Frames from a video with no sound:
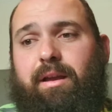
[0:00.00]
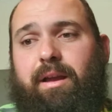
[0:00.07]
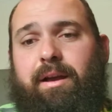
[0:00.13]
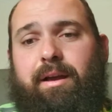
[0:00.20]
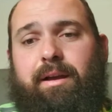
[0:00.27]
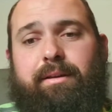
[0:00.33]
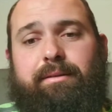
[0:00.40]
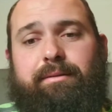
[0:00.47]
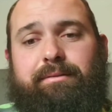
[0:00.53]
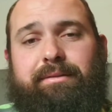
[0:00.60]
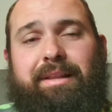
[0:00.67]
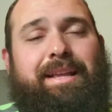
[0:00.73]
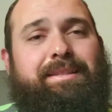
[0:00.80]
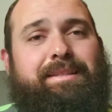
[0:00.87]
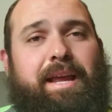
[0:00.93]
uh,
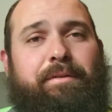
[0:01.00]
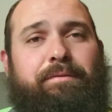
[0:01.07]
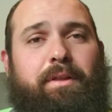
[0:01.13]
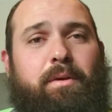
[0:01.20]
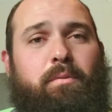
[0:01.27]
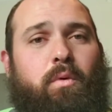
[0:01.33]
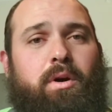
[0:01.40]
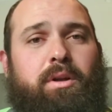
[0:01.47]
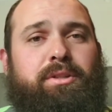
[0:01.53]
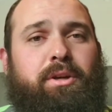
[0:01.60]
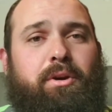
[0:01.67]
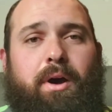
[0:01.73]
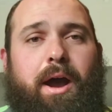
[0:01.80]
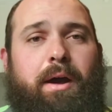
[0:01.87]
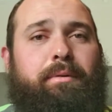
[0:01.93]
that's definitely one
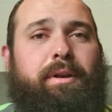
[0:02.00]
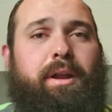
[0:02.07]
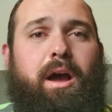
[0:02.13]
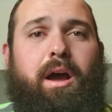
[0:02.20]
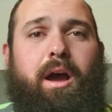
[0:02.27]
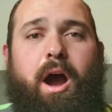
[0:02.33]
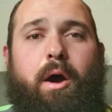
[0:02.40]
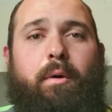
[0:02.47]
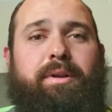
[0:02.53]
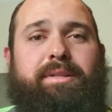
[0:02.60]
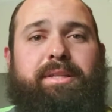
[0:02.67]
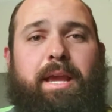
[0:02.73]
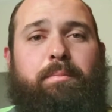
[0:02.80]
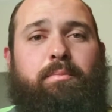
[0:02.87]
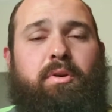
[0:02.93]
tool I would always
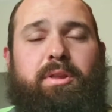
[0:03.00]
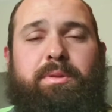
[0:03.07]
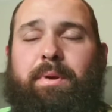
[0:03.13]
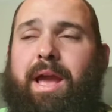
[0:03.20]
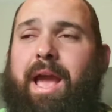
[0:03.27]
keep with me.